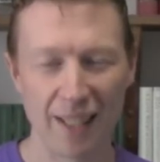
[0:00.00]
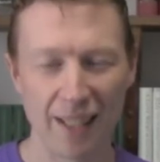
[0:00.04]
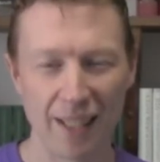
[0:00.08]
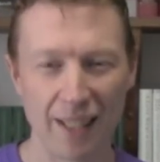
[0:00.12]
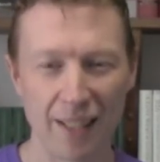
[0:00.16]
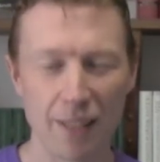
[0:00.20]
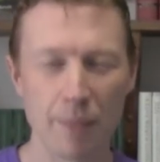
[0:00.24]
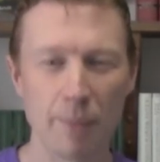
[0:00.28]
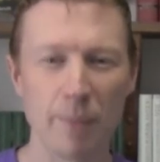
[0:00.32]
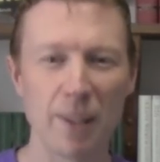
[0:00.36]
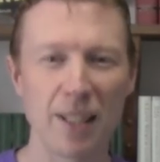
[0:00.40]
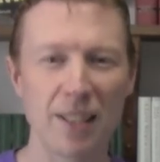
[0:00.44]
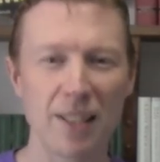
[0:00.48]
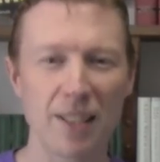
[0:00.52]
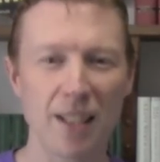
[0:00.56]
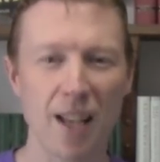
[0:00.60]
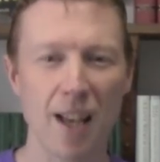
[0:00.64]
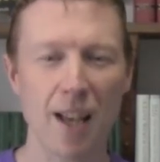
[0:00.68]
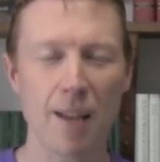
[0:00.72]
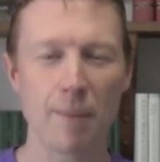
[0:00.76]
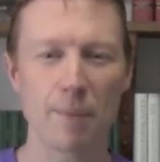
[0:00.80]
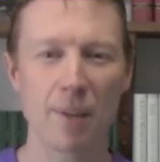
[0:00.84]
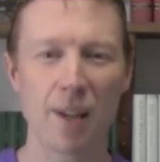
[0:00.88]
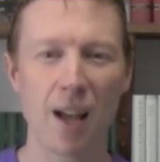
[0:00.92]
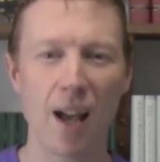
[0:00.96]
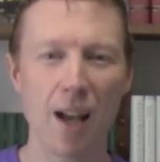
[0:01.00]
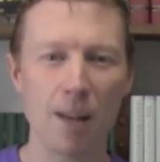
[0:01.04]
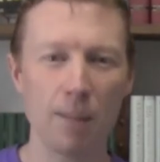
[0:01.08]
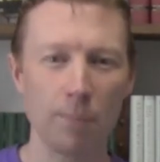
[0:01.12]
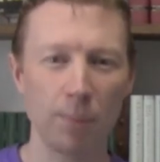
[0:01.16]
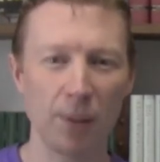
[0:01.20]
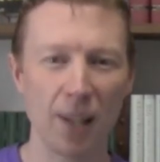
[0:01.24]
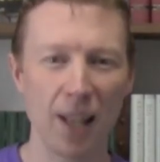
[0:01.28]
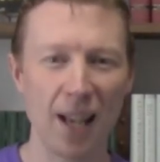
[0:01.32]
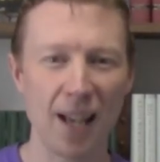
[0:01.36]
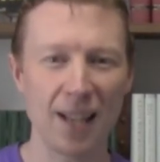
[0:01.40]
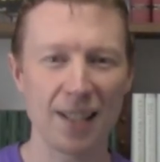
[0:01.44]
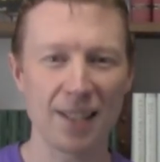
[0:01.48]
In the meantime, God
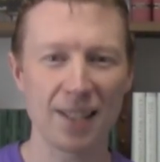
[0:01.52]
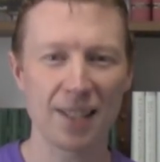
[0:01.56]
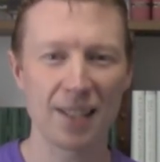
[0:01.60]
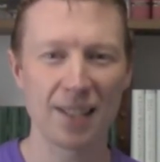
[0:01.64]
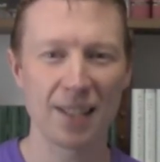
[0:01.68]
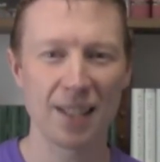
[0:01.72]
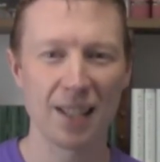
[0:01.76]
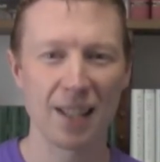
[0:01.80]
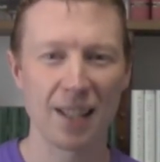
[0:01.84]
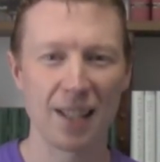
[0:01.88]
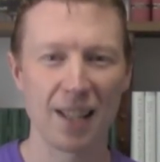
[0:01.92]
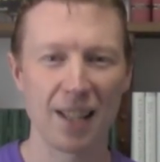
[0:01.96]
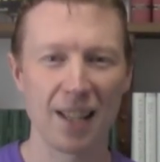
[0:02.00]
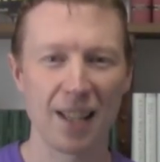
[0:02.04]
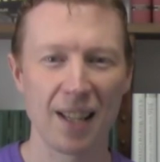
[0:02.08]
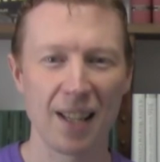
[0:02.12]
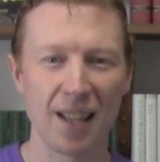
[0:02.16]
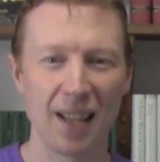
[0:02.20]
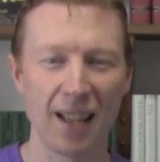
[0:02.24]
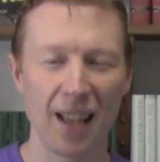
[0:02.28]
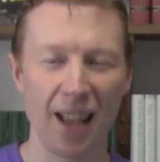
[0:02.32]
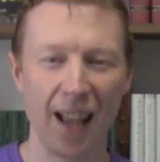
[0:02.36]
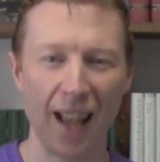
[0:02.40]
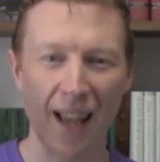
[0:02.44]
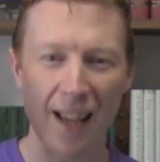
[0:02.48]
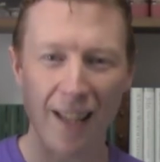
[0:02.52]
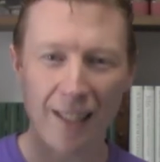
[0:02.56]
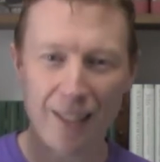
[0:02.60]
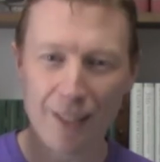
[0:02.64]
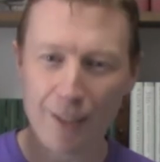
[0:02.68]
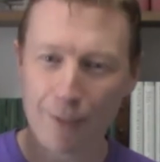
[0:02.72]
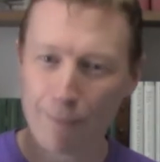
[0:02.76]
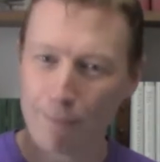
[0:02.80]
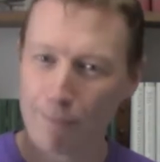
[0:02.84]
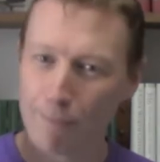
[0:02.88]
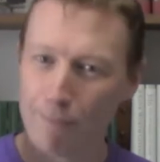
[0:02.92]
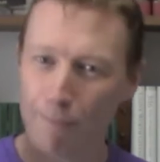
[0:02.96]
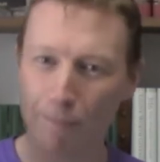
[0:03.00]
bless
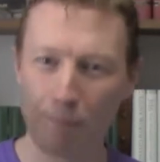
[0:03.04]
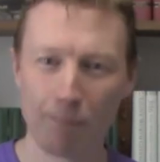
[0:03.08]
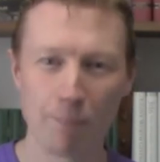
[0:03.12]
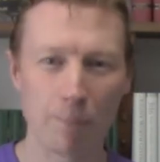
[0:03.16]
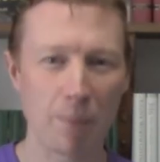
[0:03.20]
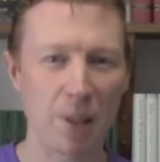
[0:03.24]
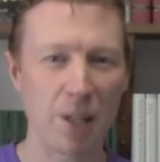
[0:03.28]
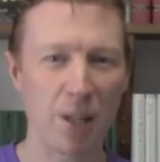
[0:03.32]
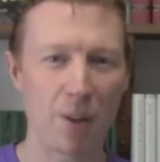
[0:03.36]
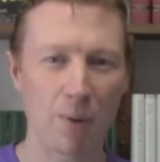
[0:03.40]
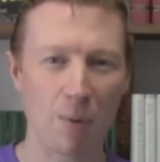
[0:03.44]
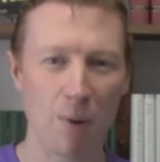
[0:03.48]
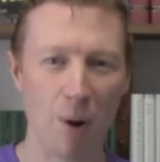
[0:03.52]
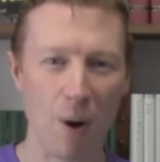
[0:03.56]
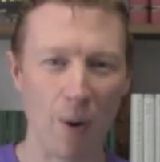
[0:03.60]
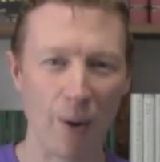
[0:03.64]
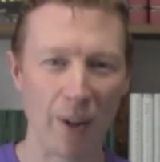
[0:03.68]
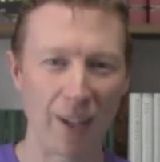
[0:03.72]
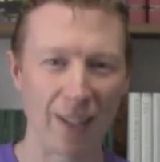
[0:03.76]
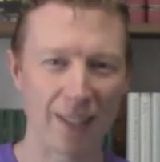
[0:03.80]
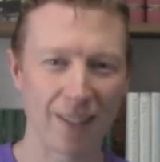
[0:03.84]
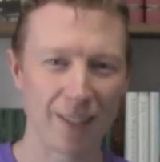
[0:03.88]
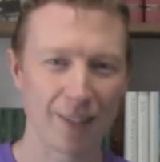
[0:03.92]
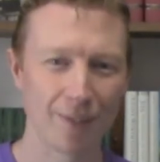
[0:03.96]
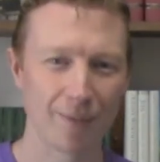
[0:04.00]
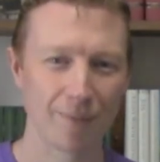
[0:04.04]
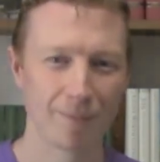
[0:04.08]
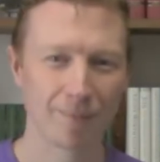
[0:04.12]
and be heroic.